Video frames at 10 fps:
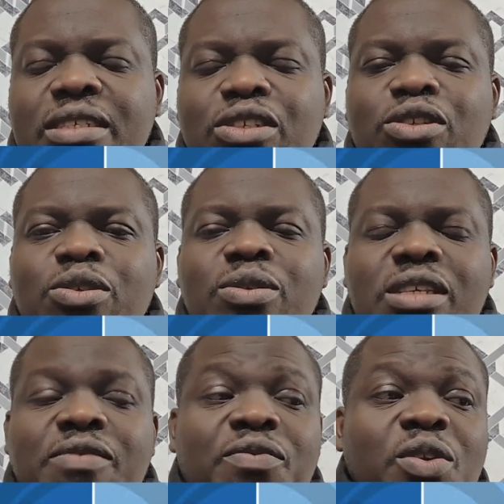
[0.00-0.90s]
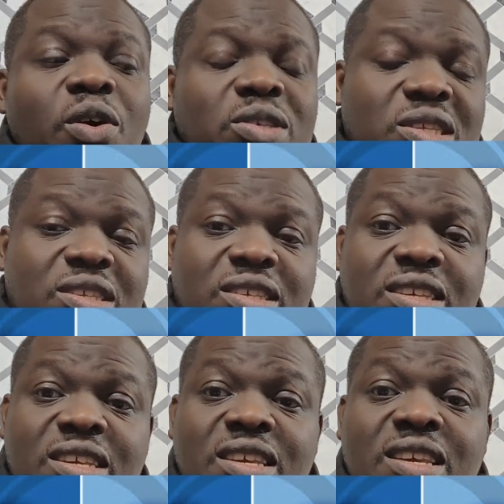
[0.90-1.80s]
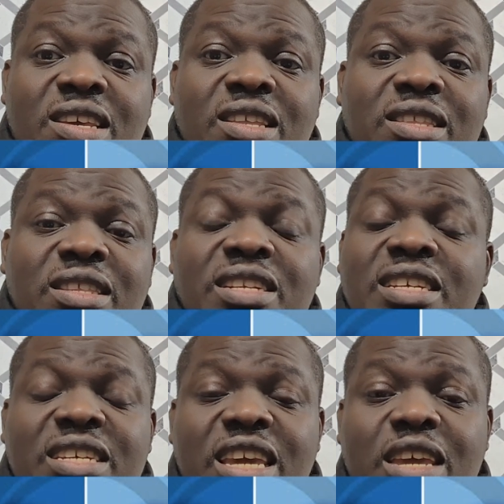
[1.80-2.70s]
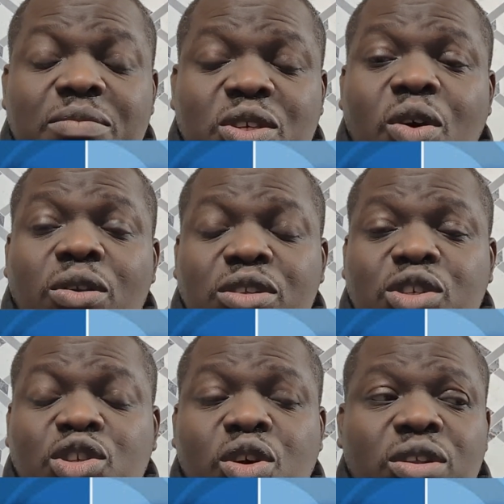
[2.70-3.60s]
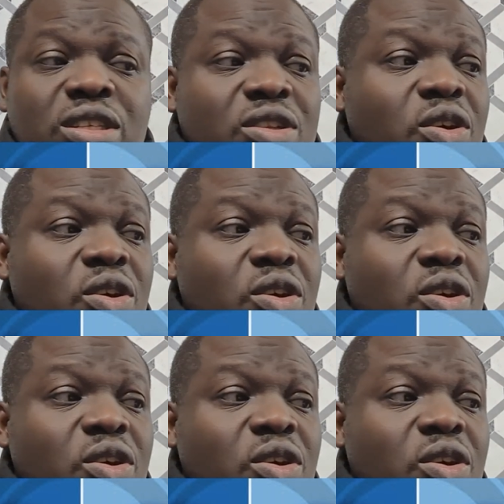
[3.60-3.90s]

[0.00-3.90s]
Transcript: They've lost 3 games on the trot.